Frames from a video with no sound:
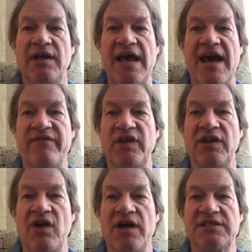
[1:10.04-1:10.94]
having
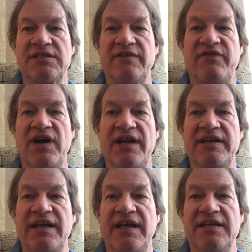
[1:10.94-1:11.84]
lost
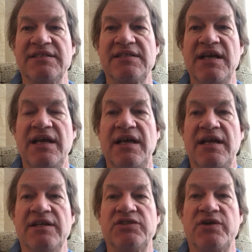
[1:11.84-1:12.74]
Stephon Diggs
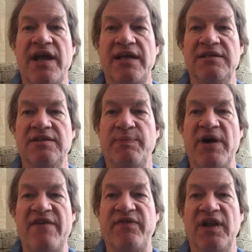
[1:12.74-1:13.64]
in a trade to
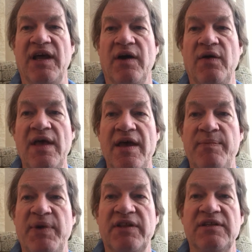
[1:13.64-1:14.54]
Buffalo.
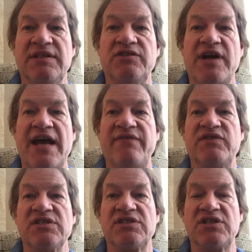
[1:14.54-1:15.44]
But the
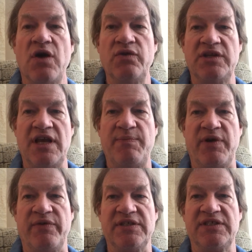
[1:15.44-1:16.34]
draft is so deep
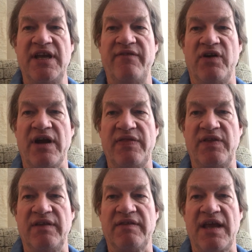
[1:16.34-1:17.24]
at receiver, I
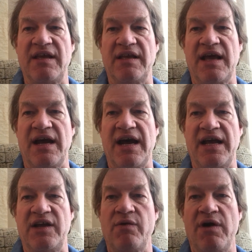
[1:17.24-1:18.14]
think they can get a
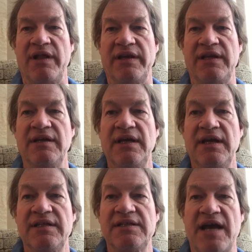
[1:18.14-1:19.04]
high-quality
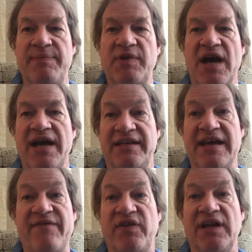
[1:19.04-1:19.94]
type guy,
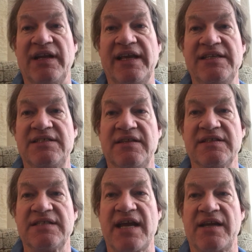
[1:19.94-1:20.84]
definitely, at least in
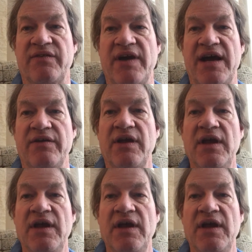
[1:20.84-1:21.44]
the second round.